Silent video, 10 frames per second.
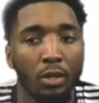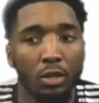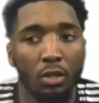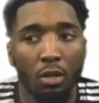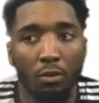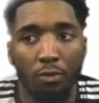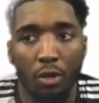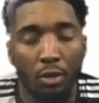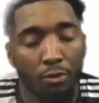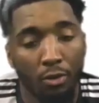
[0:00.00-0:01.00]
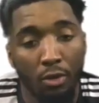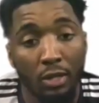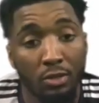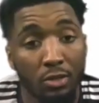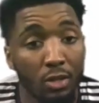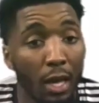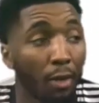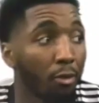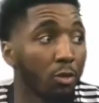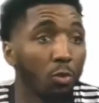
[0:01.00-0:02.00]
but you know for for us as
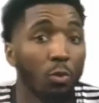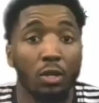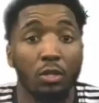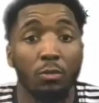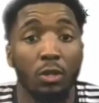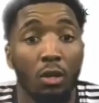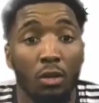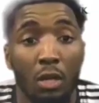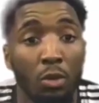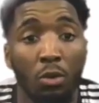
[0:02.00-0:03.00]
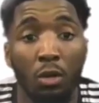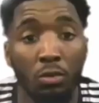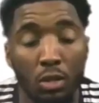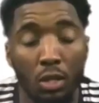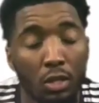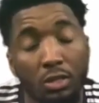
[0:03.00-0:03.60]
athletes, we wanted to be known that we won't